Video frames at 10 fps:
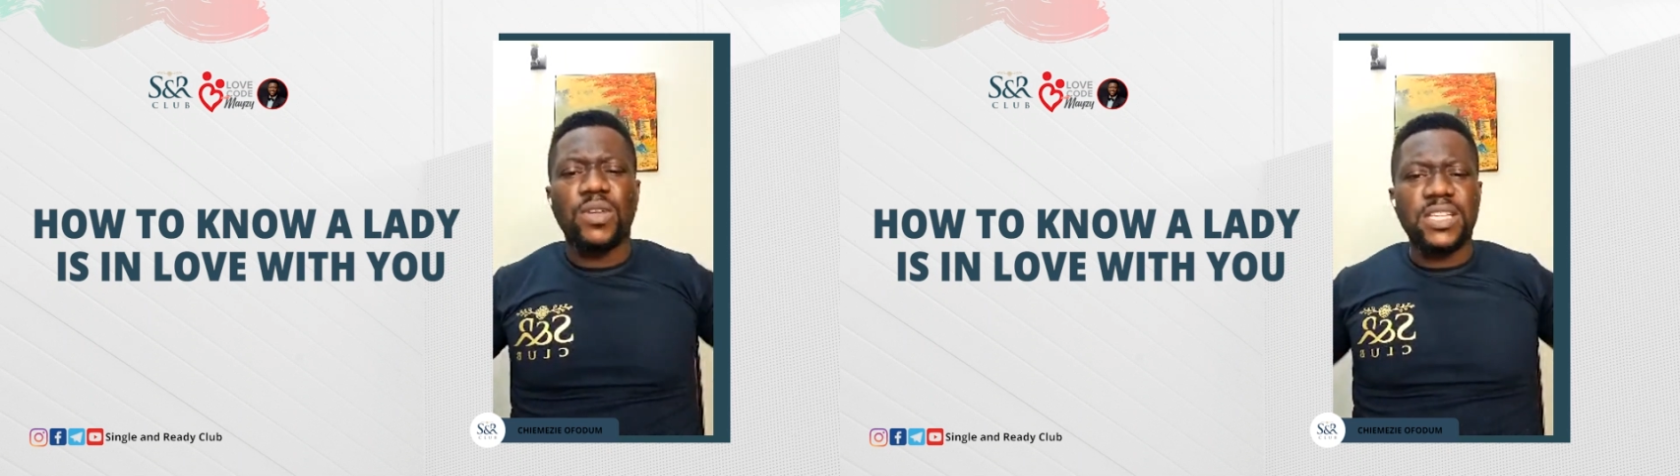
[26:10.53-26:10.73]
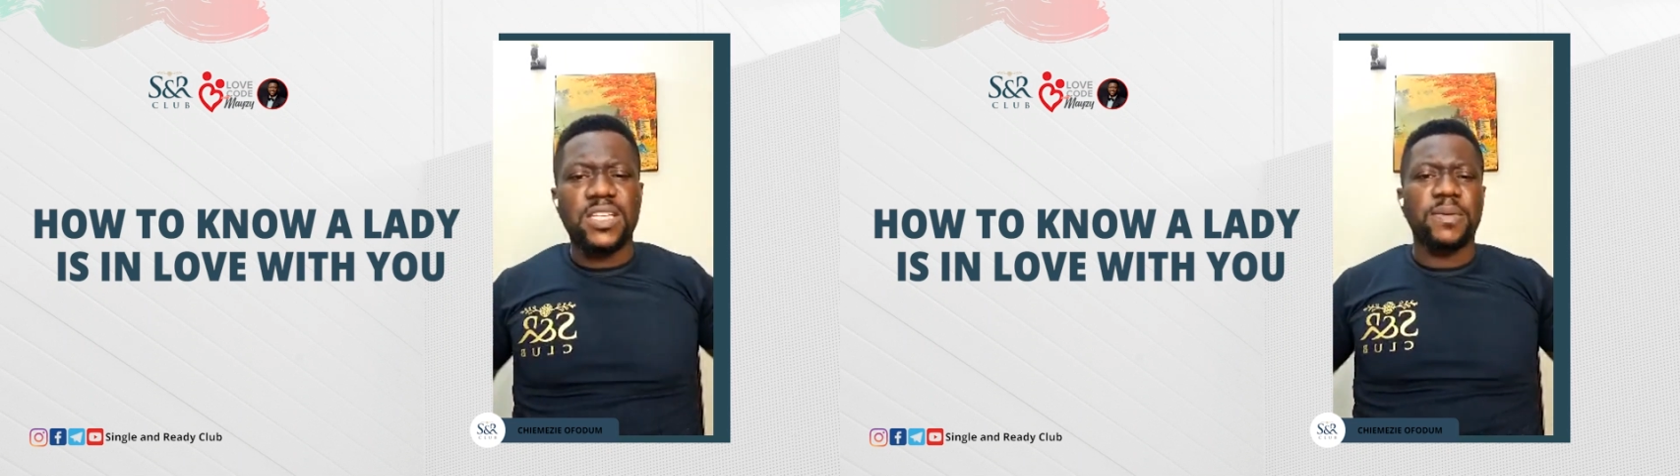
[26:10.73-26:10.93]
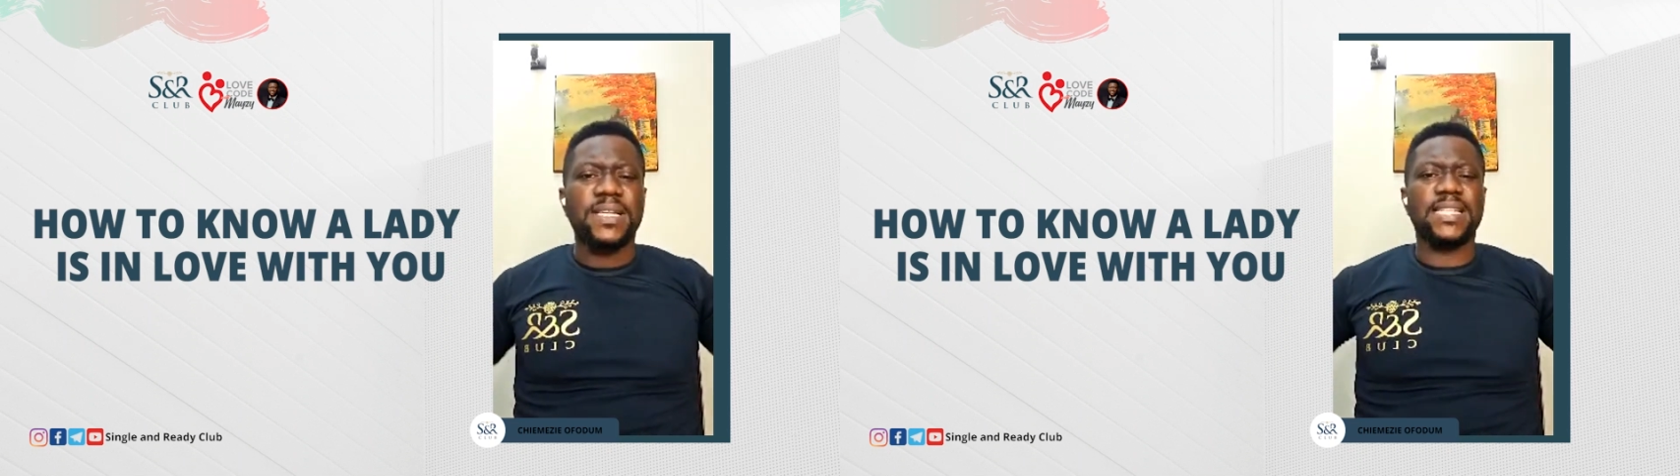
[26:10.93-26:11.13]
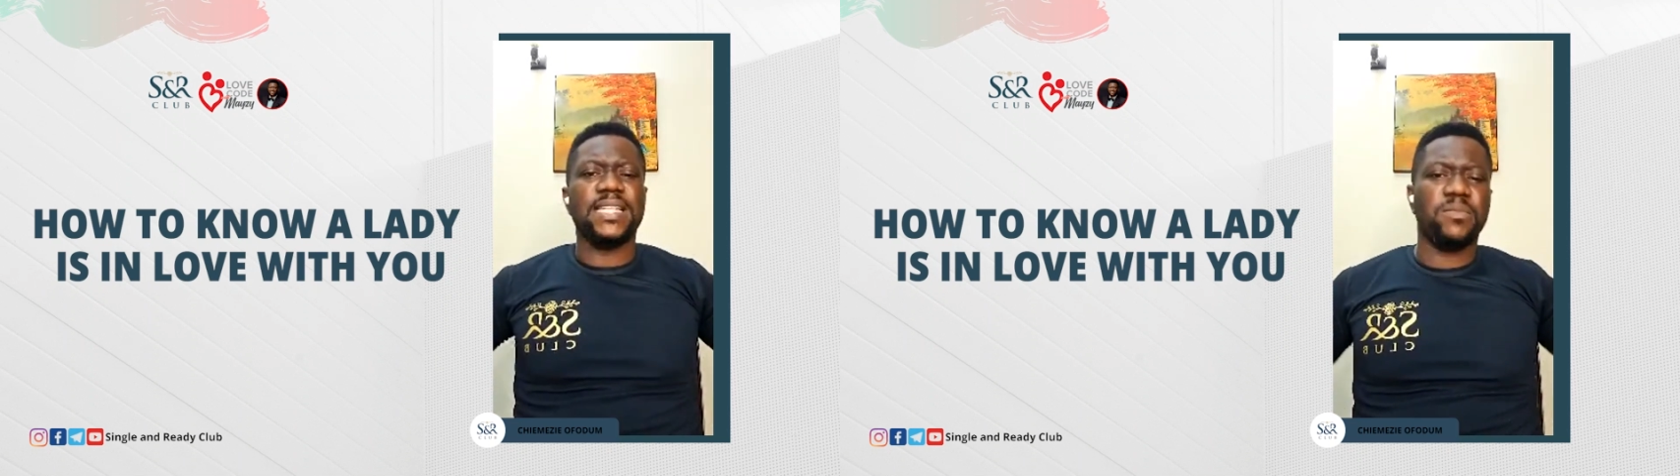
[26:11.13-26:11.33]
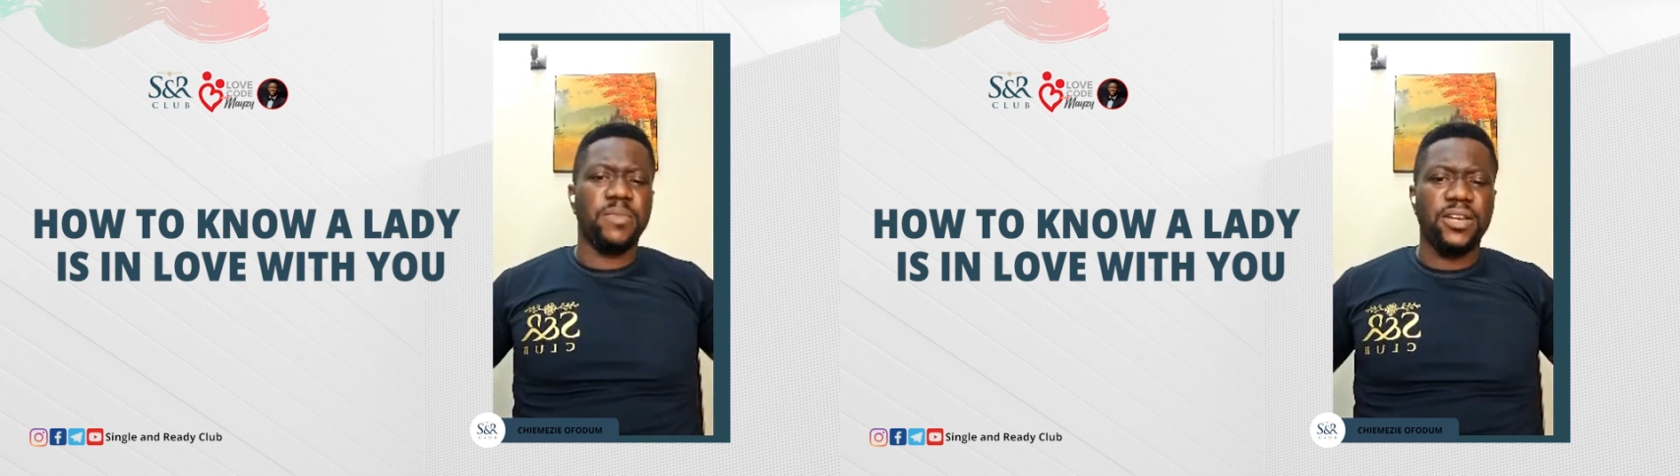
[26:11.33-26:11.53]
what this
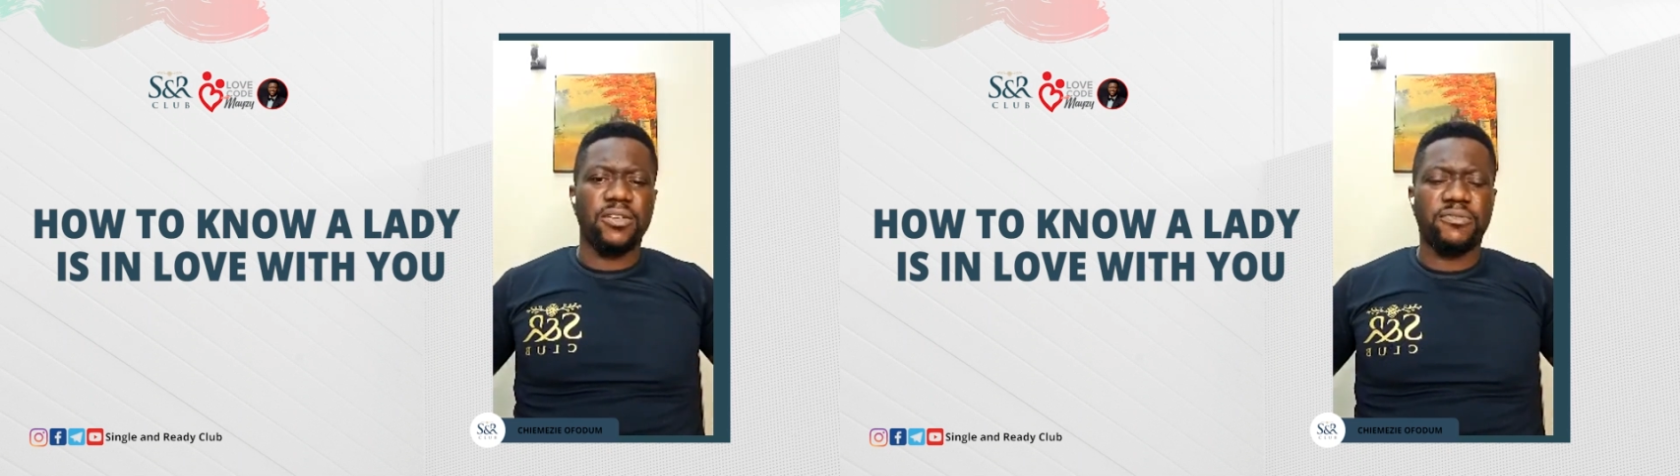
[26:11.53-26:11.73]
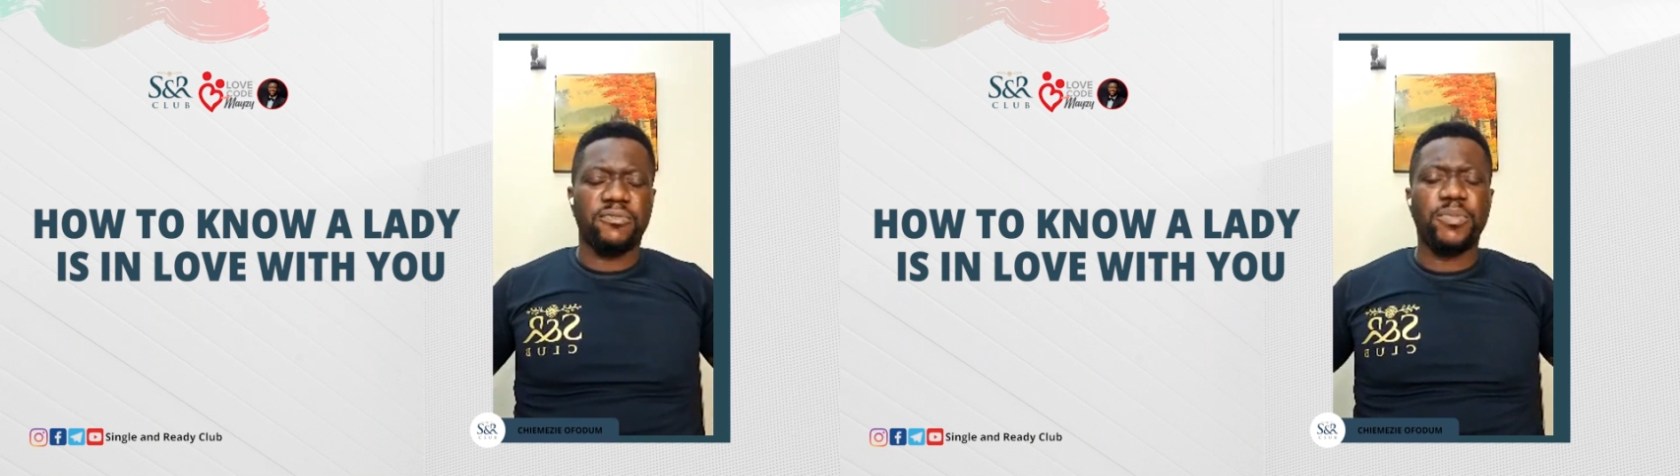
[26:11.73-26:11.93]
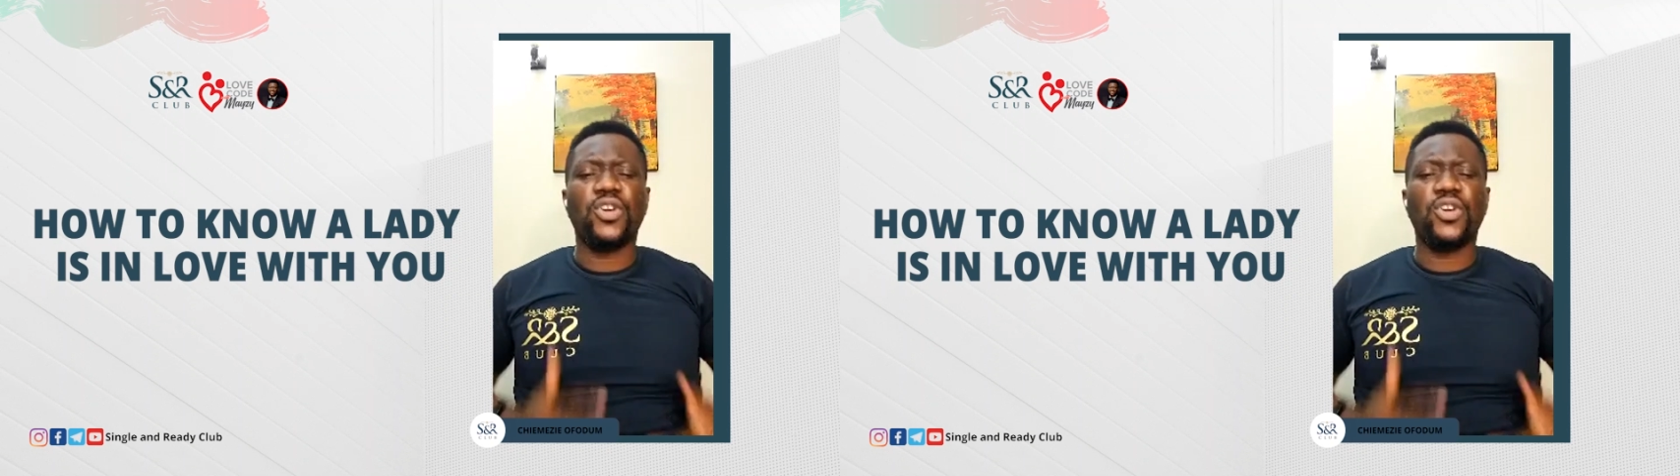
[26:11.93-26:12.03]
person is made of